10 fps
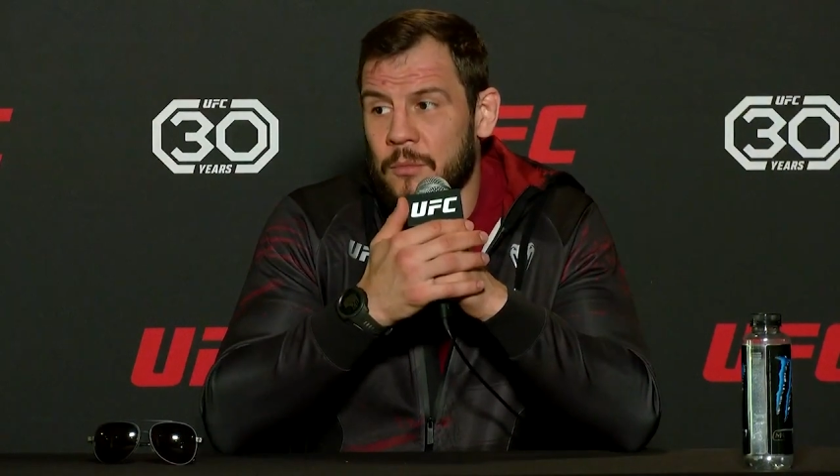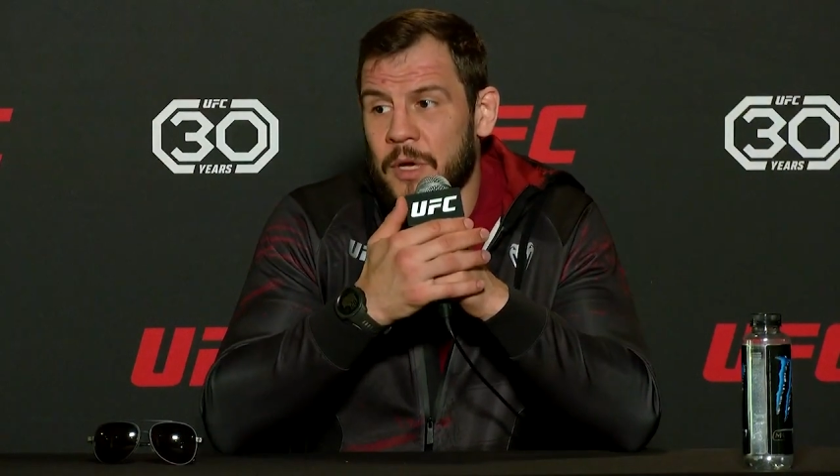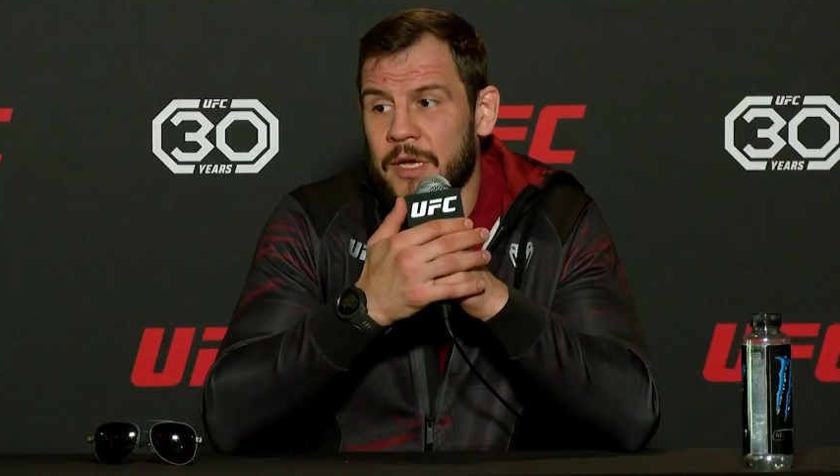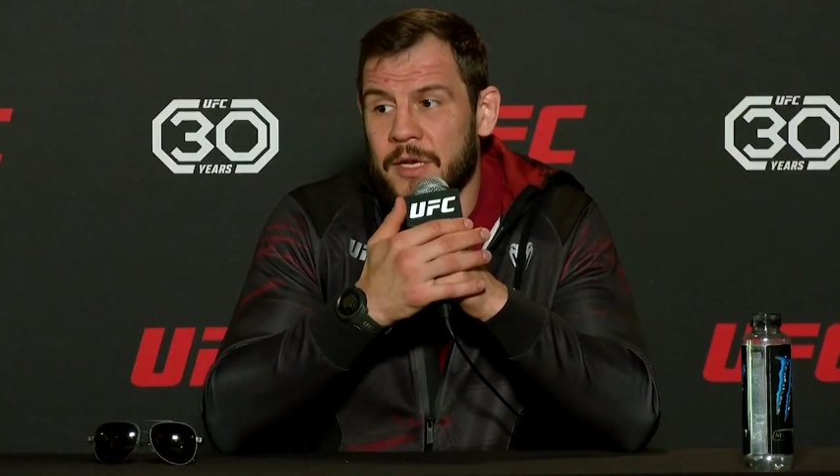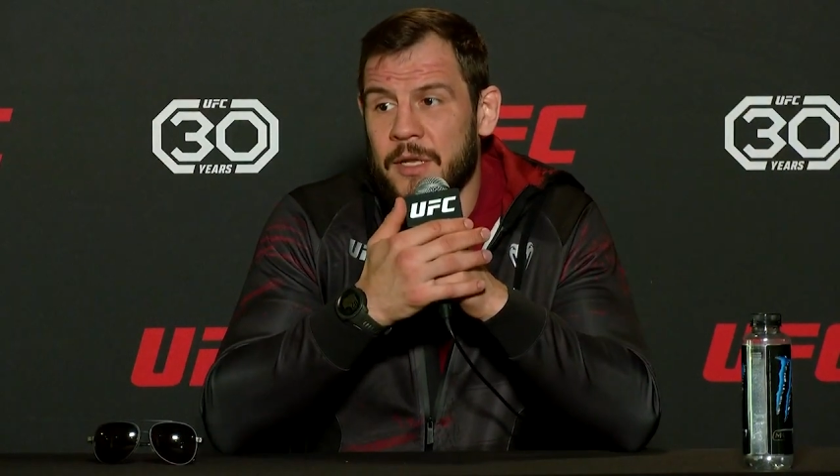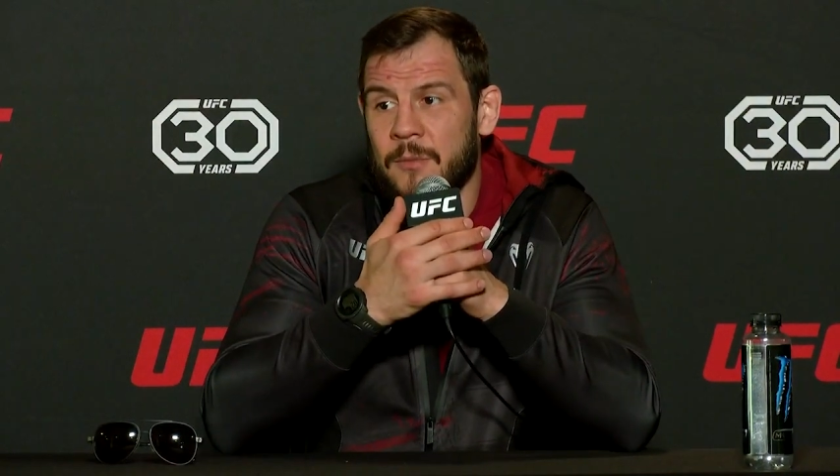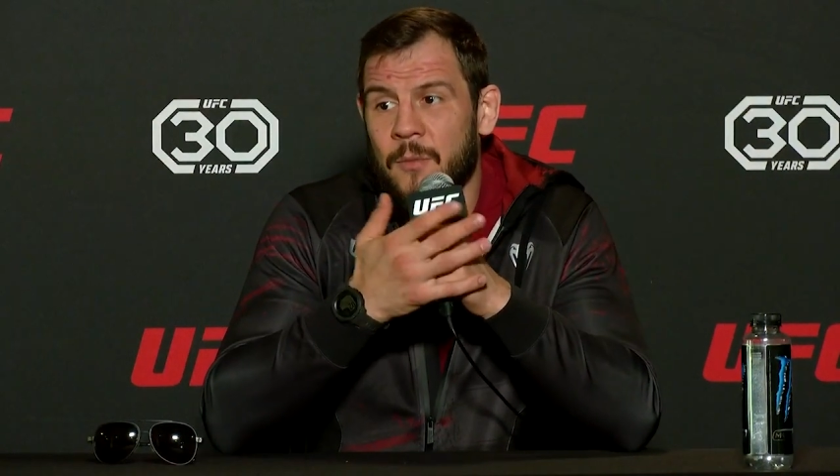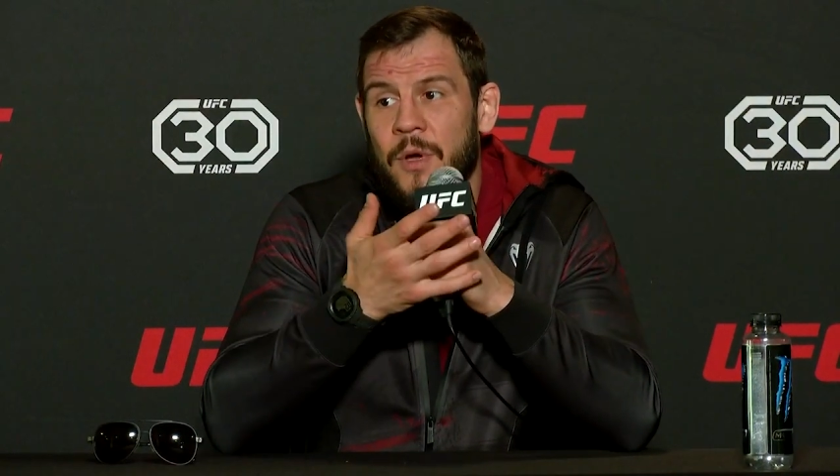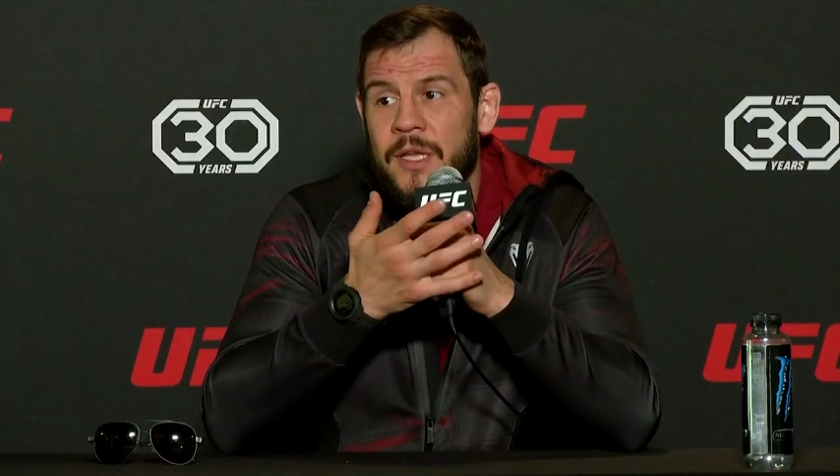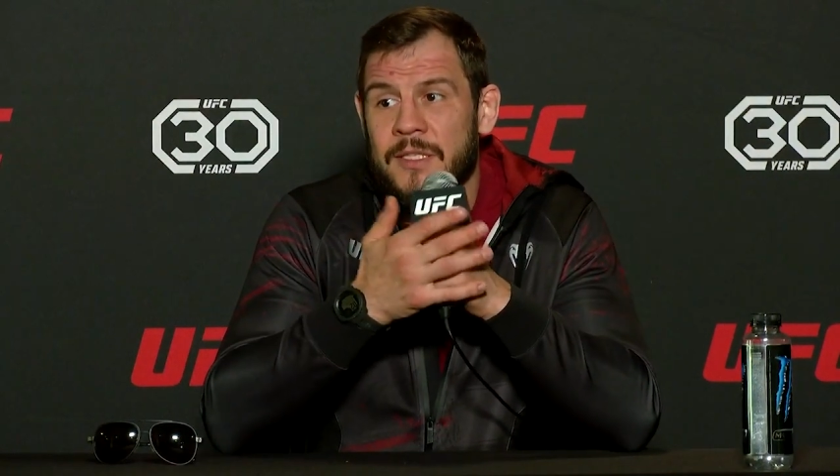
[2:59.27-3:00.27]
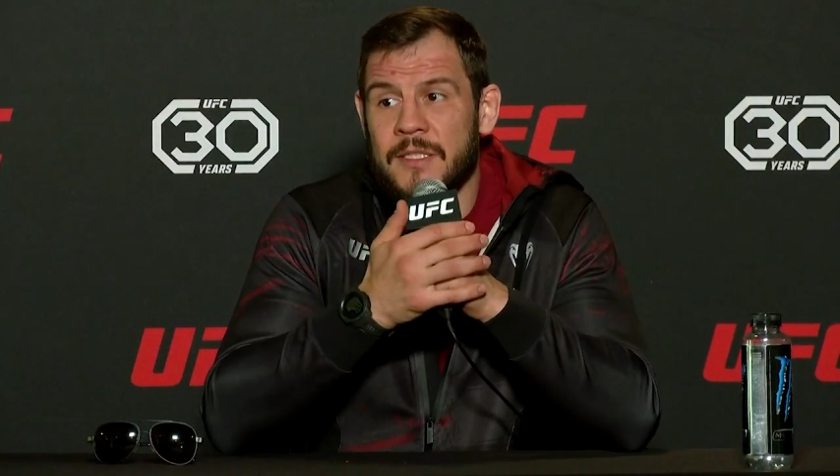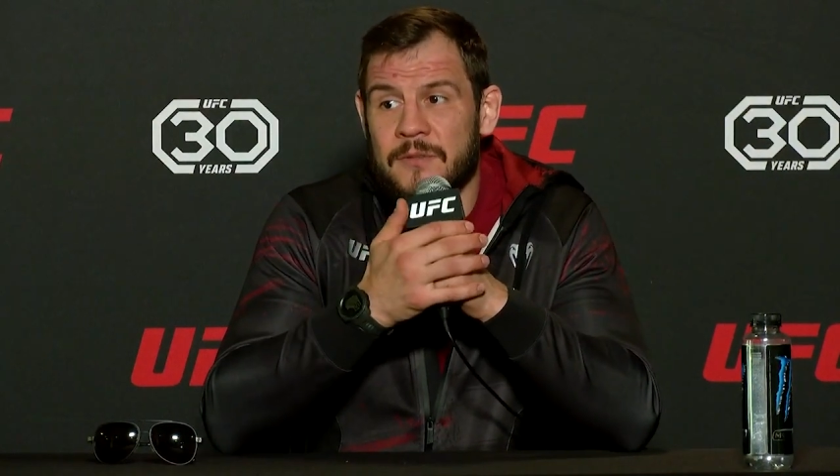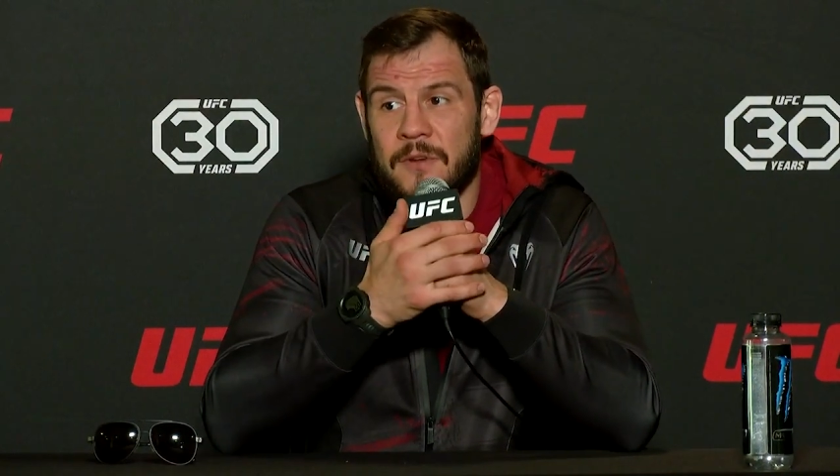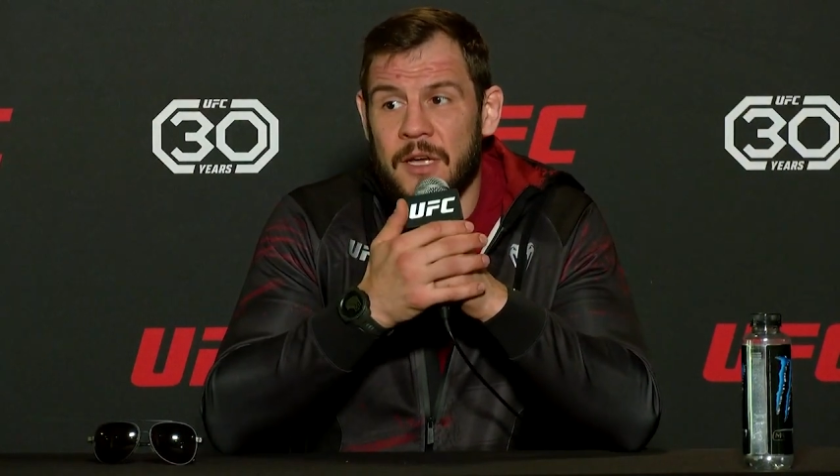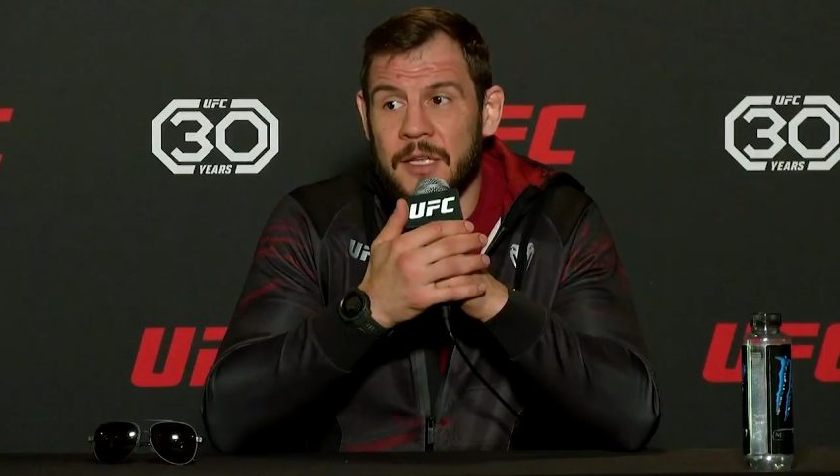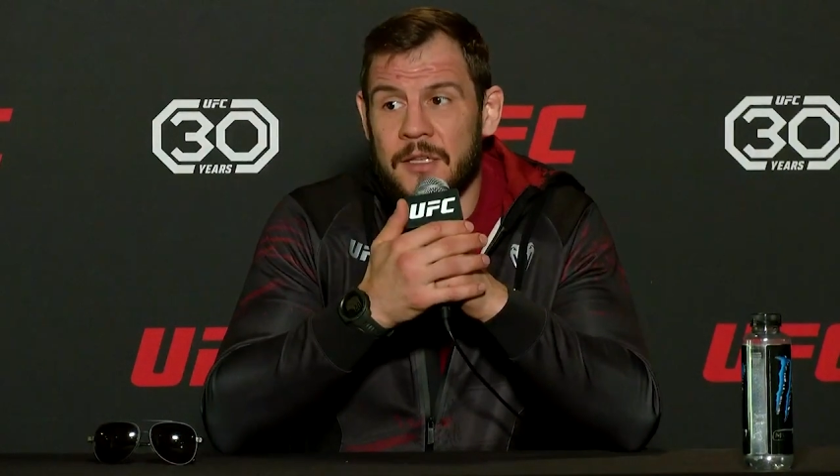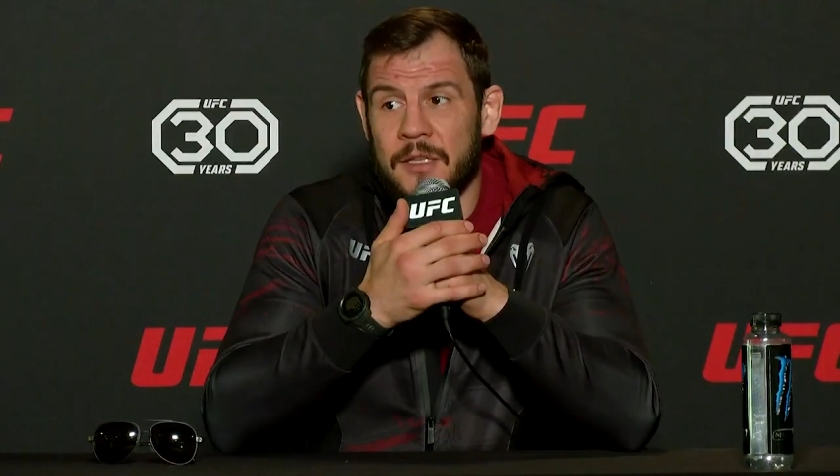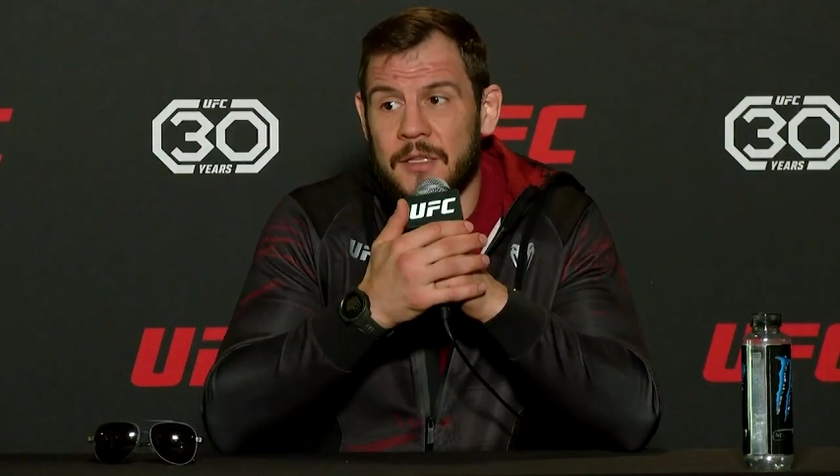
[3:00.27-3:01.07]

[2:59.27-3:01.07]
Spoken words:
my team wait this fight